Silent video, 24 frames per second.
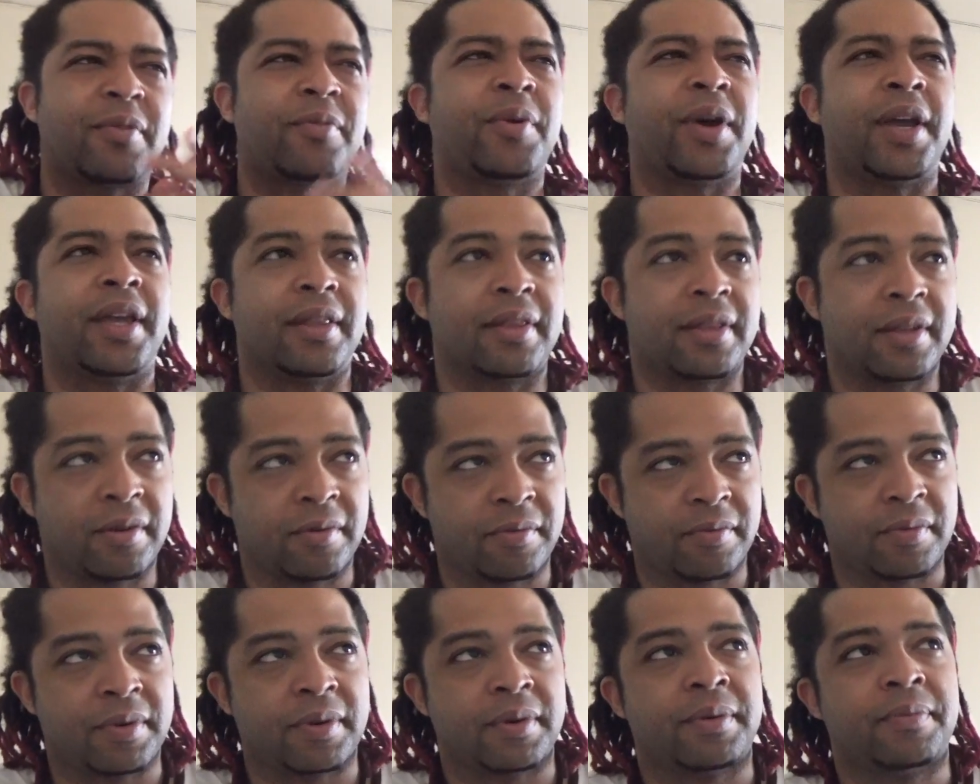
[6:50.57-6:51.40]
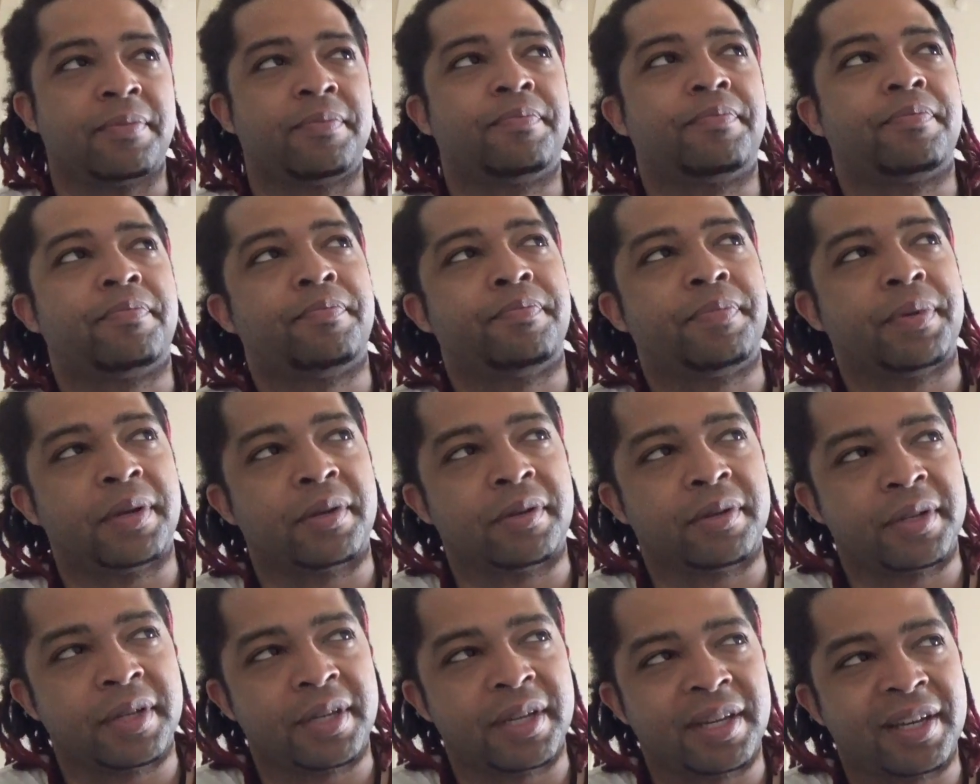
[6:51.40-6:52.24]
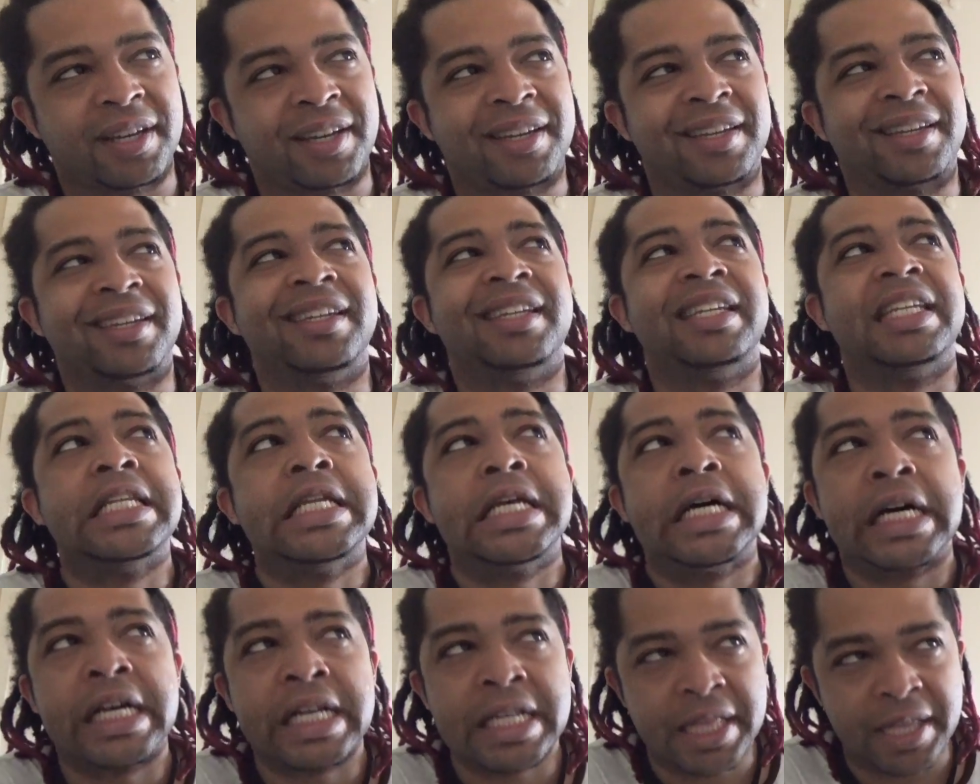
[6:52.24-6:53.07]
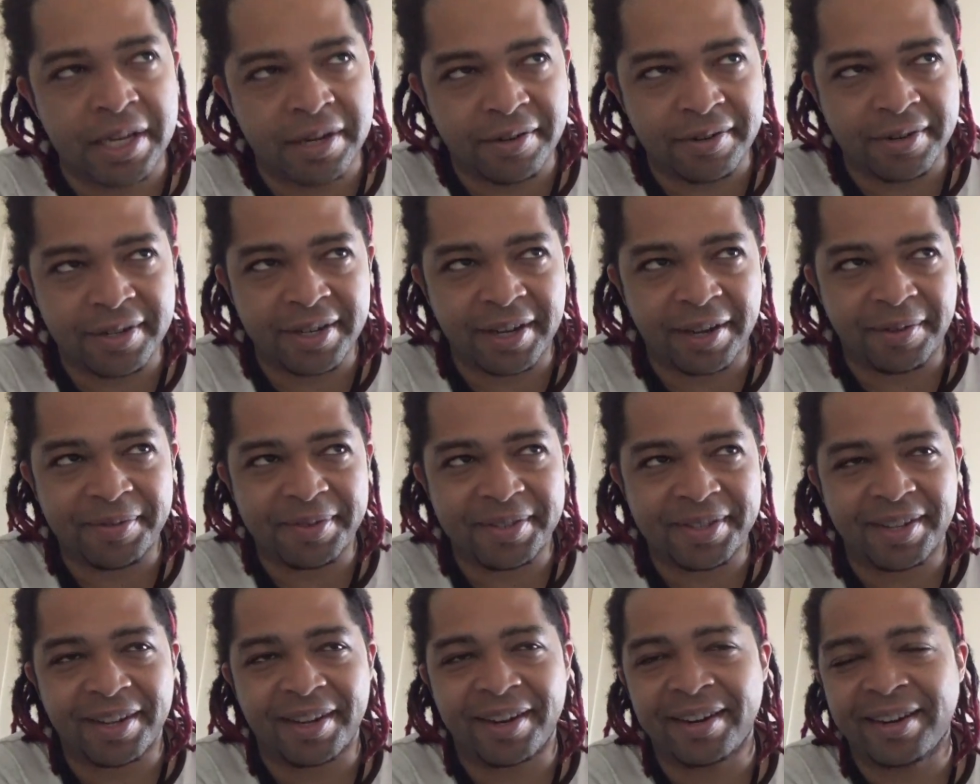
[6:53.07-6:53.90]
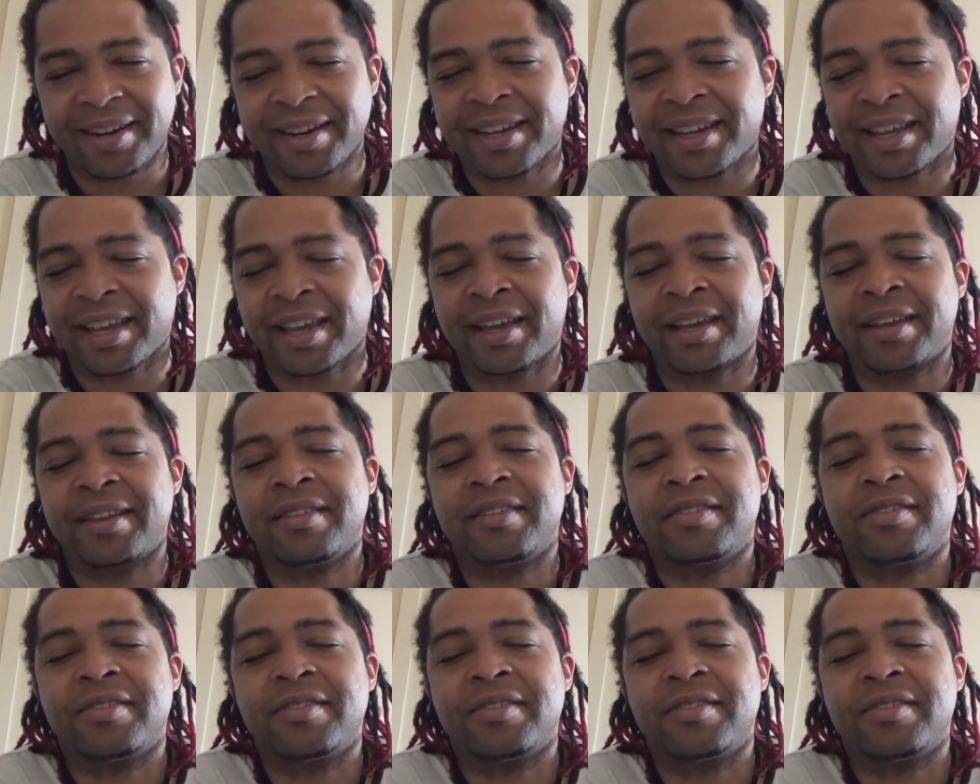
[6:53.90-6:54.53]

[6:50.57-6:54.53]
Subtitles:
wait, they're rebuilding another Death Star again.